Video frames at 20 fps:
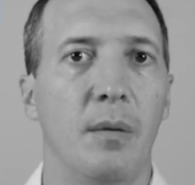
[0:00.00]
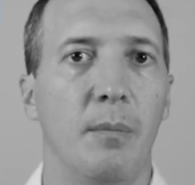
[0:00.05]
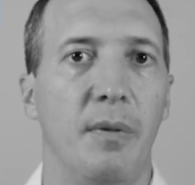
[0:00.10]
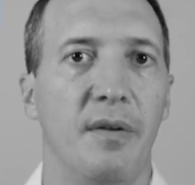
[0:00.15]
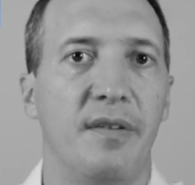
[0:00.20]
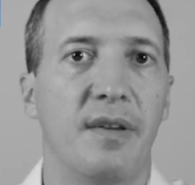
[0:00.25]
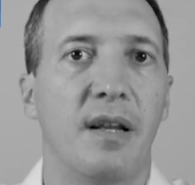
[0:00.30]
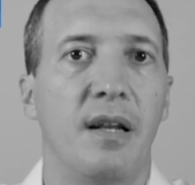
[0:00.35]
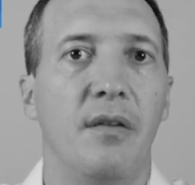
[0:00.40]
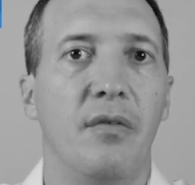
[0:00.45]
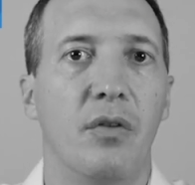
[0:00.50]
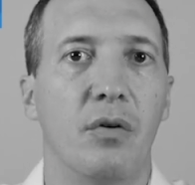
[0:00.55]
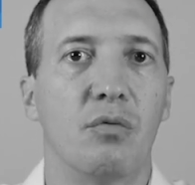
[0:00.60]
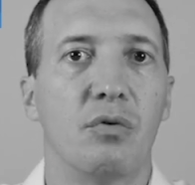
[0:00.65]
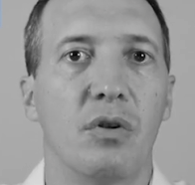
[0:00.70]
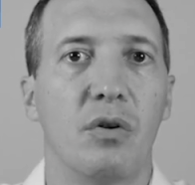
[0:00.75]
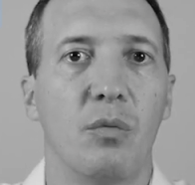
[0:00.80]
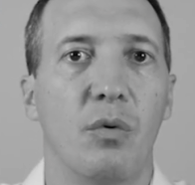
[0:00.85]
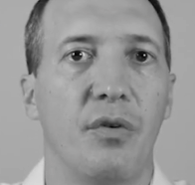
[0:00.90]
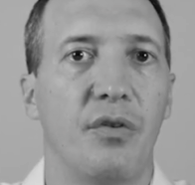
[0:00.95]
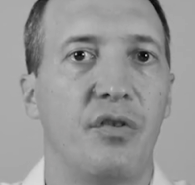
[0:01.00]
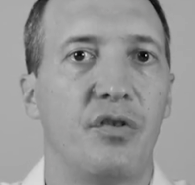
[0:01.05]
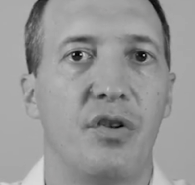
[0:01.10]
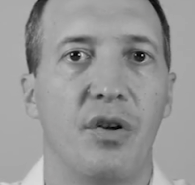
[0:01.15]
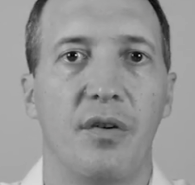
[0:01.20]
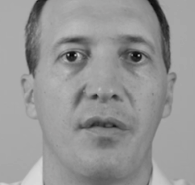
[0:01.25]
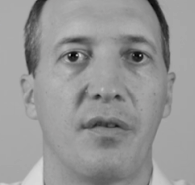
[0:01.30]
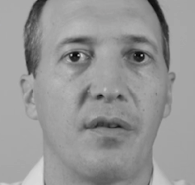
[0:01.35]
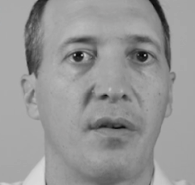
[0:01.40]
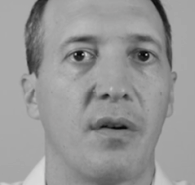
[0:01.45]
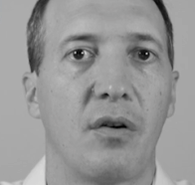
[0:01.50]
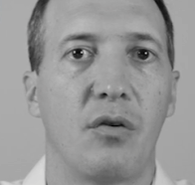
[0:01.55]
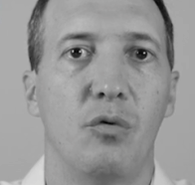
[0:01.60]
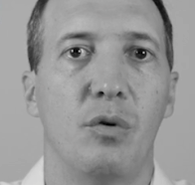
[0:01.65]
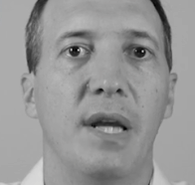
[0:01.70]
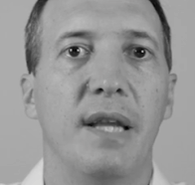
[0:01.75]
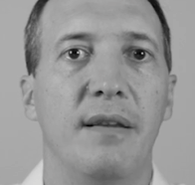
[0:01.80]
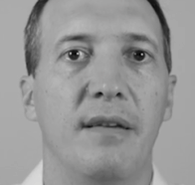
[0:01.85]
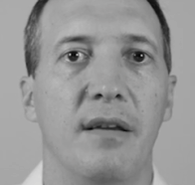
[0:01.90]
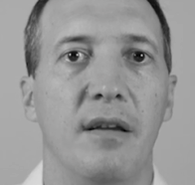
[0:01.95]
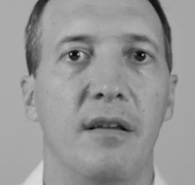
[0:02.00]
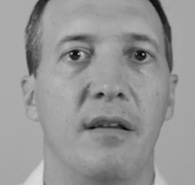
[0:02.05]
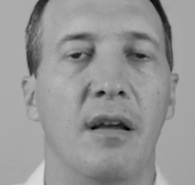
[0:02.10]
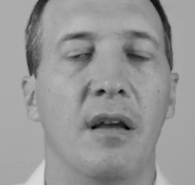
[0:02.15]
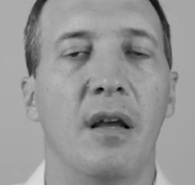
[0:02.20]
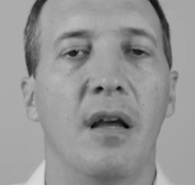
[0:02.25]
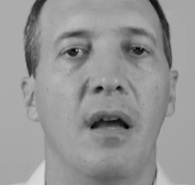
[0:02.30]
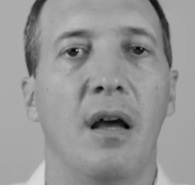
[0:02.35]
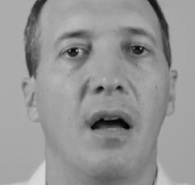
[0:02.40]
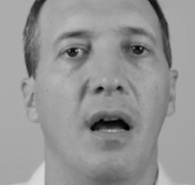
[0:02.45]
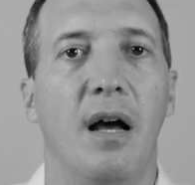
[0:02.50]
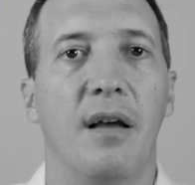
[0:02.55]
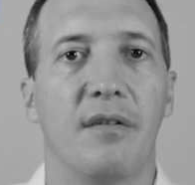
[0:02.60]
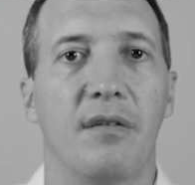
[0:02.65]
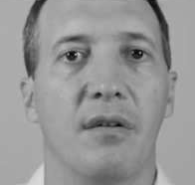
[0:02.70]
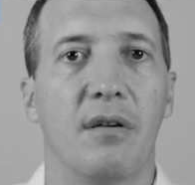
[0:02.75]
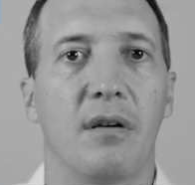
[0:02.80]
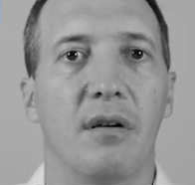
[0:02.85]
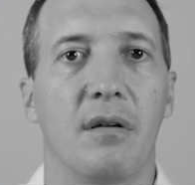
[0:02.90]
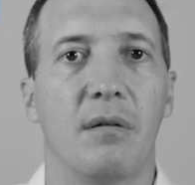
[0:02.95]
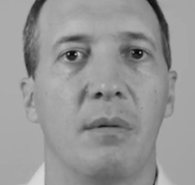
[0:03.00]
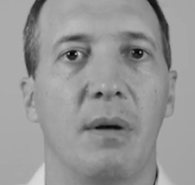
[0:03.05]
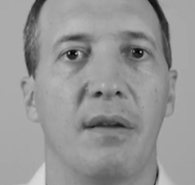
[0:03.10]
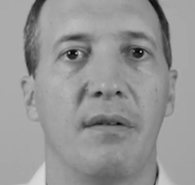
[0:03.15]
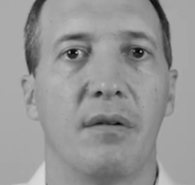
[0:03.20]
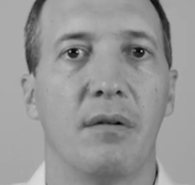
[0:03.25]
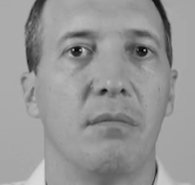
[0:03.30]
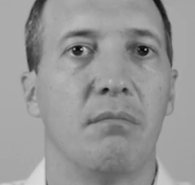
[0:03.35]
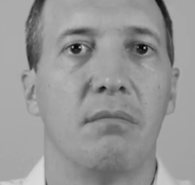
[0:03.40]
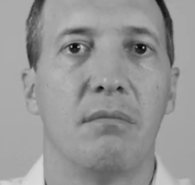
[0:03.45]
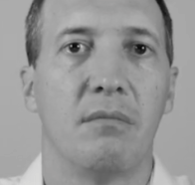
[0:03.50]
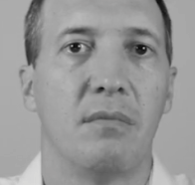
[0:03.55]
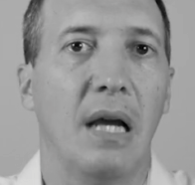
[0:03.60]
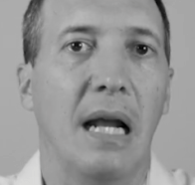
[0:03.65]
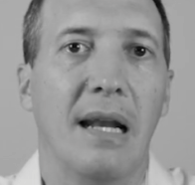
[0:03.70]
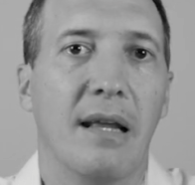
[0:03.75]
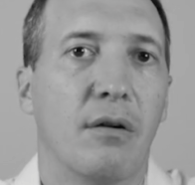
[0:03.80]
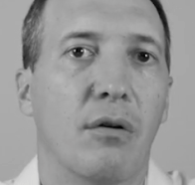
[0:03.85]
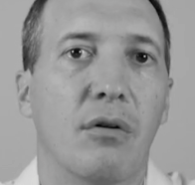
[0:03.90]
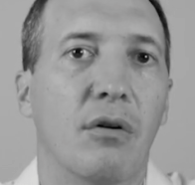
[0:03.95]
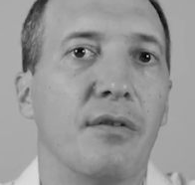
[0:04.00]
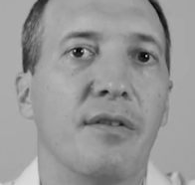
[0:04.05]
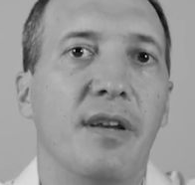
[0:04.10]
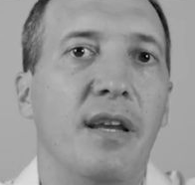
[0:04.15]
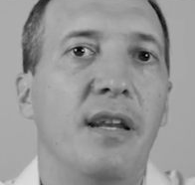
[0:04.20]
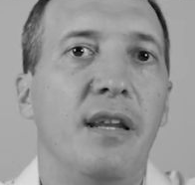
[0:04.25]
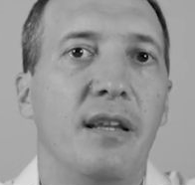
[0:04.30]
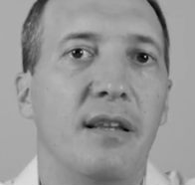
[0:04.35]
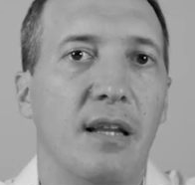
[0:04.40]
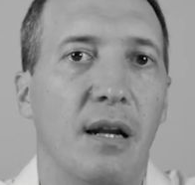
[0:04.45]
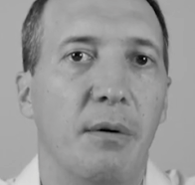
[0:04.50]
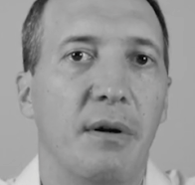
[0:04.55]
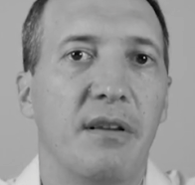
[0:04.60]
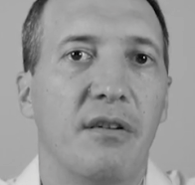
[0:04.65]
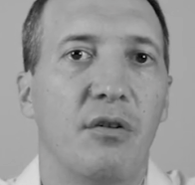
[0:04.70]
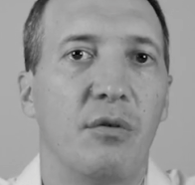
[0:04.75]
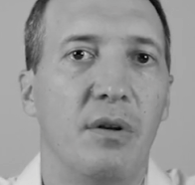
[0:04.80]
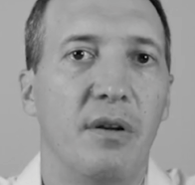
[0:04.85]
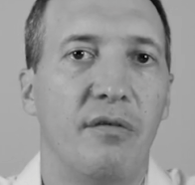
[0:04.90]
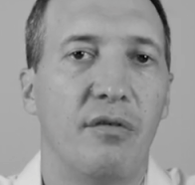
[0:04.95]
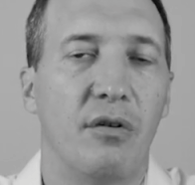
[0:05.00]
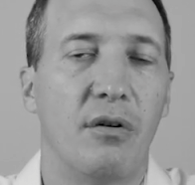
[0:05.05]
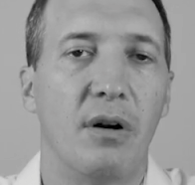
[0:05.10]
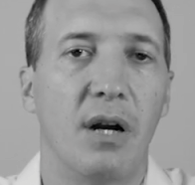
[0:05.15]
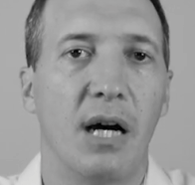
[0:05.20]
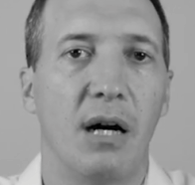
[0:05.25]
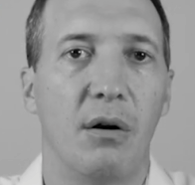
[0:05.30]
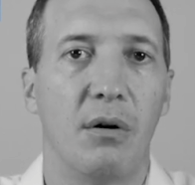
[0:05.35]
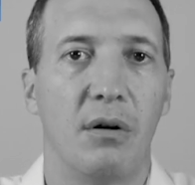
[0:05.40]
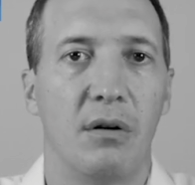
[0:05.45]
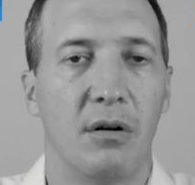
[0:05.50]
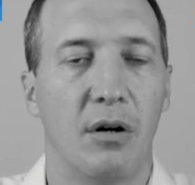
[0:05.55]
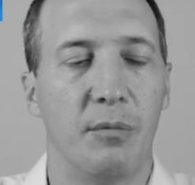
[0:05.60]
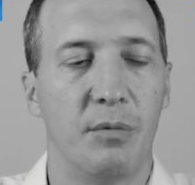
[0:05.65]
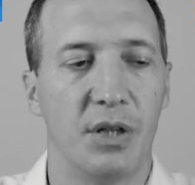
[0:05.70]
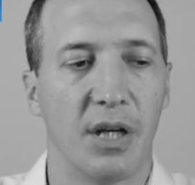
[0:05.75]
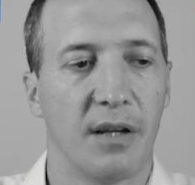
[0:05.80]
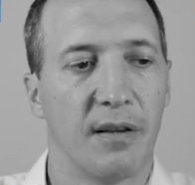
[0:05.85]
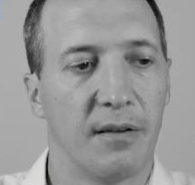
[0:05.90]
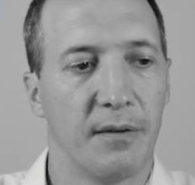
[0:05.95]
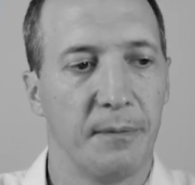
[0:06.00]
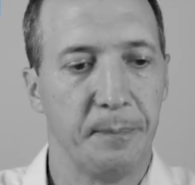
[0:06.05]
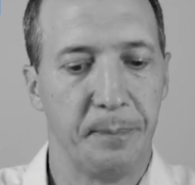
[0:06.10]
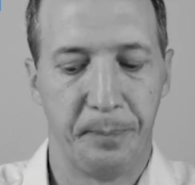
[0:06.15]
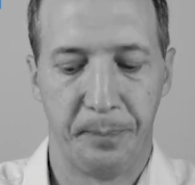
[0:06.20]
Basically, the root was just created as like a containing directory for our object.